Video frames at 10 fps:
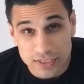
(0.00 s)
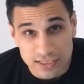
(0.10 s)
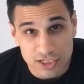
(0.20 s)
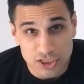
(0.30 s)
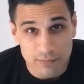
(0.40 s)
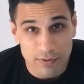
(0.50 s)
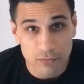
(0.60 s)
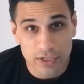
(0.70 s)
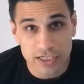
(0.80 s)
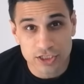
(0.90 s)
we start
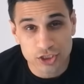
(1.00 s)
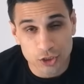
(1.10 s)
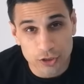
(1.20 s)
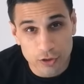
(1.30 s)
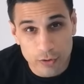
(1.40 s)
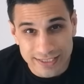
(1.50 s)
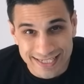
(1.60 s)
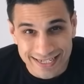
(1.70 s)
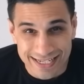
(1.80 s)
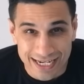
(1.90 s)
jumping, we're gonna show you a quick
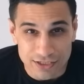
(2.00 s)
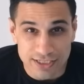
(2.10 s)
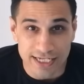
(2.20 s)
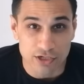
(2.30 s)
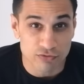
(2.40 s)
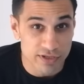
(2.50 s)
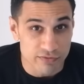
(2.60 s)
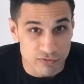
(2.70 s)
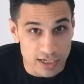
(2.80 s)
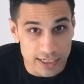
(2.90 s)
technique how to get your
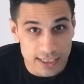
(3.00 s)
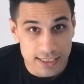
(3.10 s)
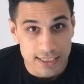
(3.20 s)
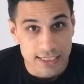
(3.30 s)
rhythm right.